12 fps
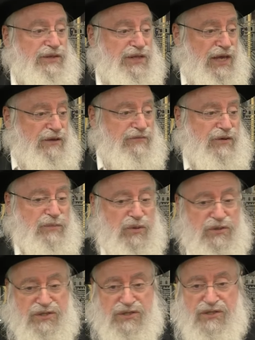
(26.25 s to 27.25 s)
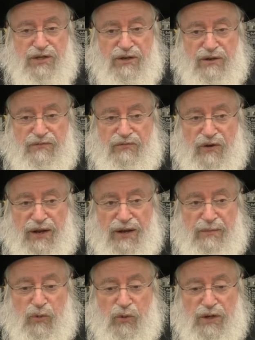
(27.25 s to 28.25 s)
day of Arbotzes Torah.
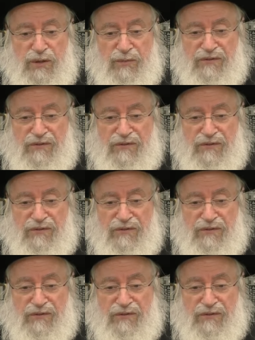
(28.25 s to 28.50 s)
Friday morning,